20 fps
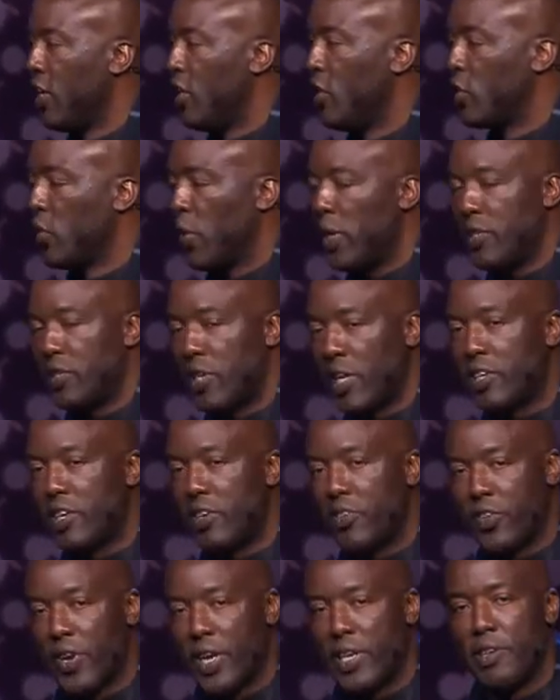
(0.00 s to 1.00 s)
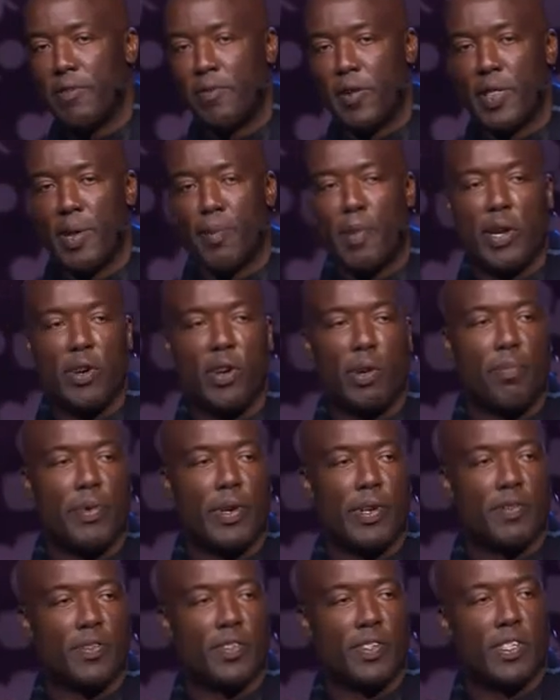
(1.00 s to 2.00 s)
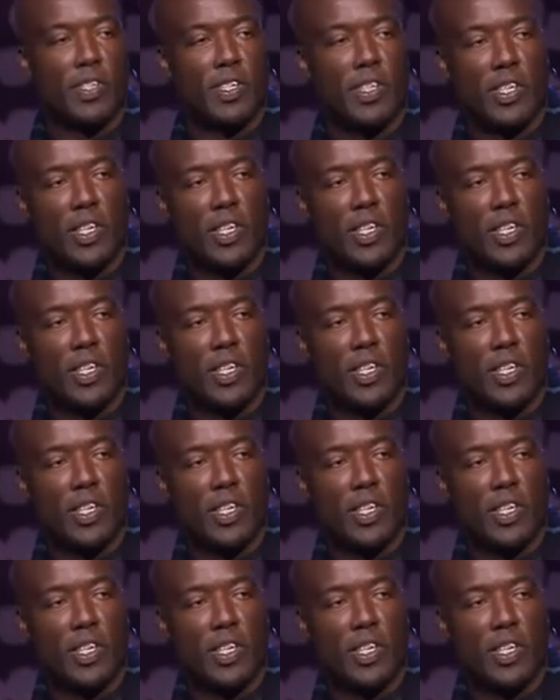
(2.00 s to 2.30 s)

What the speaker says: So I started writing for them legal briefs.